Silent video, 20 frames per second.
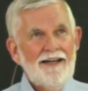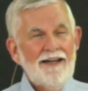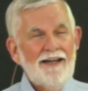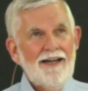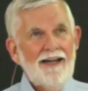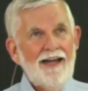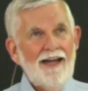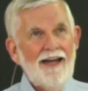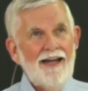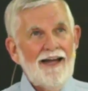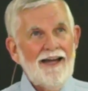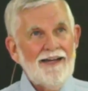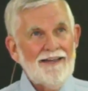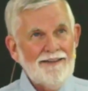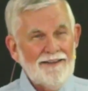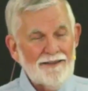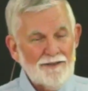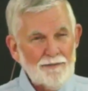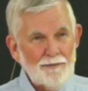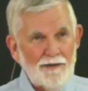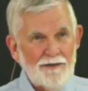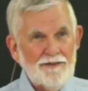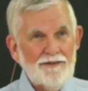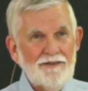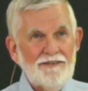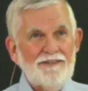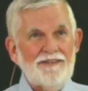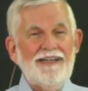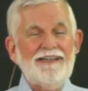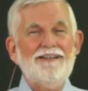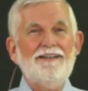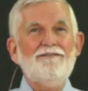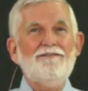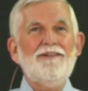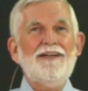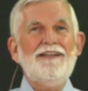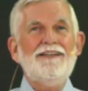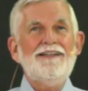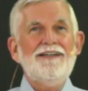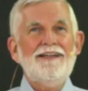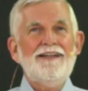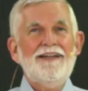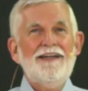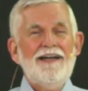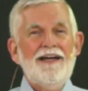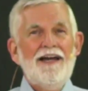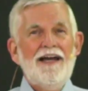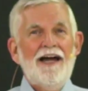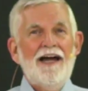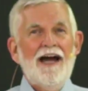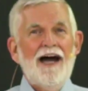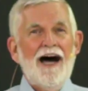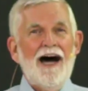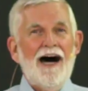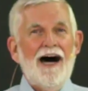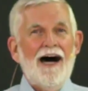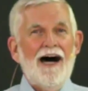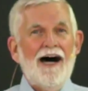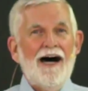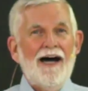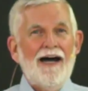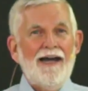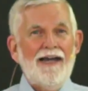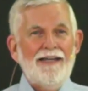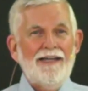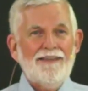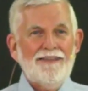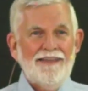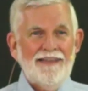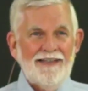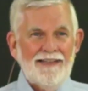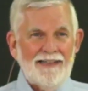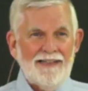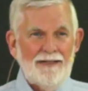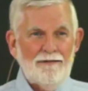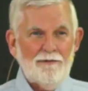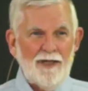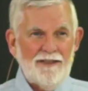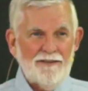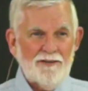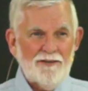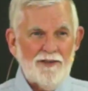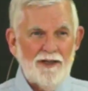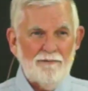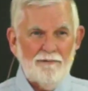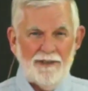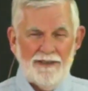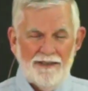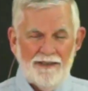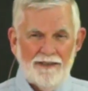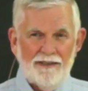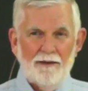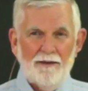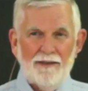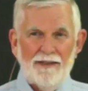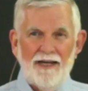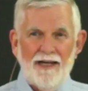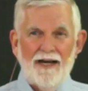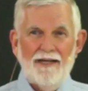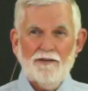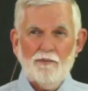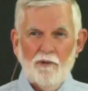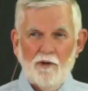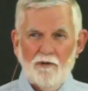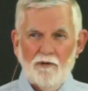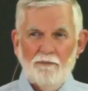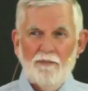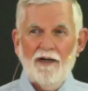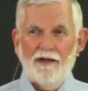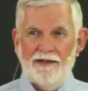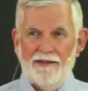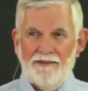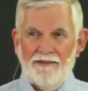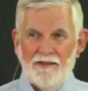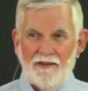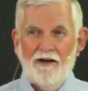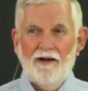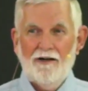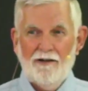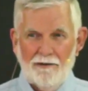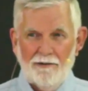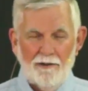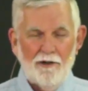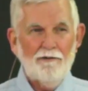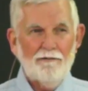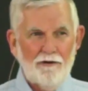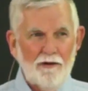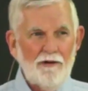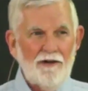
And this person said to me, I think I'm going to start reading the Gospel of Mark all over again.